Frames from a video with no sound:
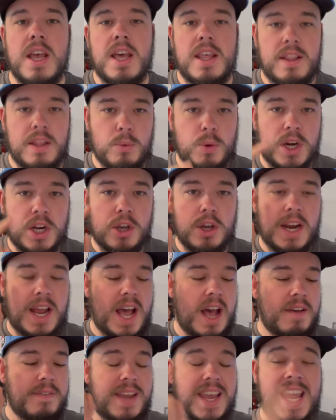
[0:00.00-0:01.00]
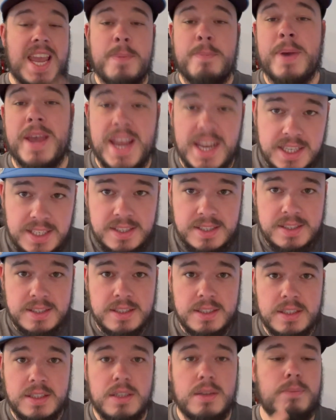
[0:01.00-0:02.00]
That we're going to have Apex,
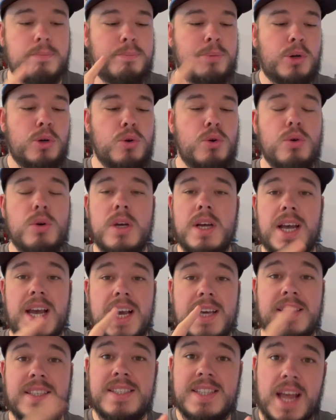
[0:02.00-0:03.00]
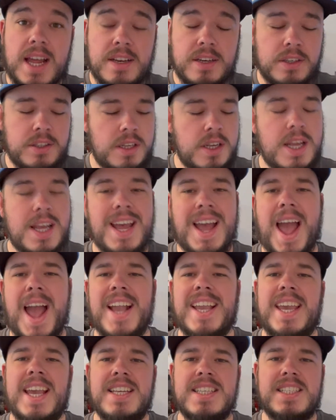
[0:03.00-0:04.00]
Pro and Standard
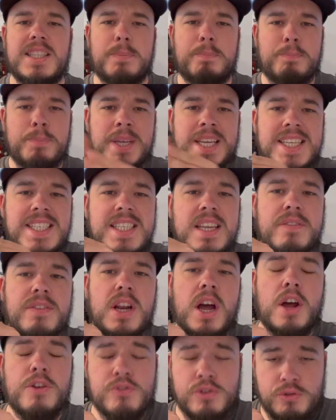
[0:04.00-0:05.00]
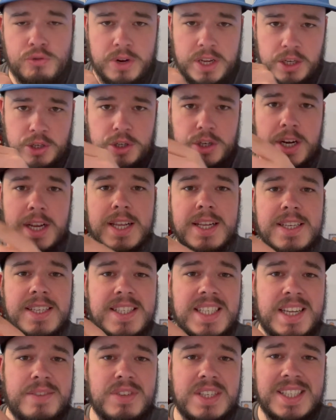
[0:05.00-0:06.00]
against the P700 range,
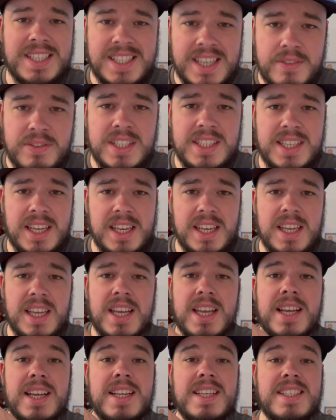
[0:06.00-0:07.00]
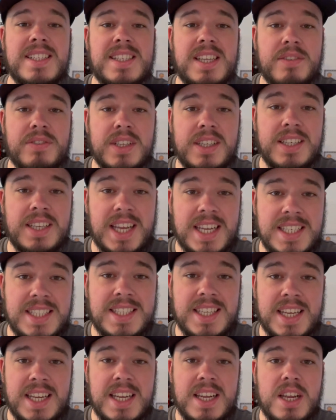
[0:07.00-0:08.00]
770 and
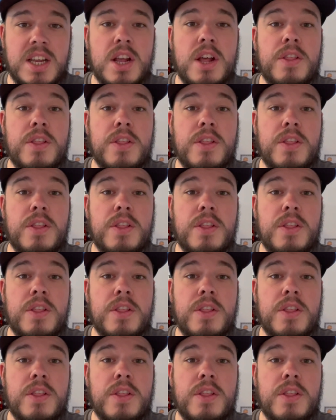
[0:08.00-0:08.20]
790.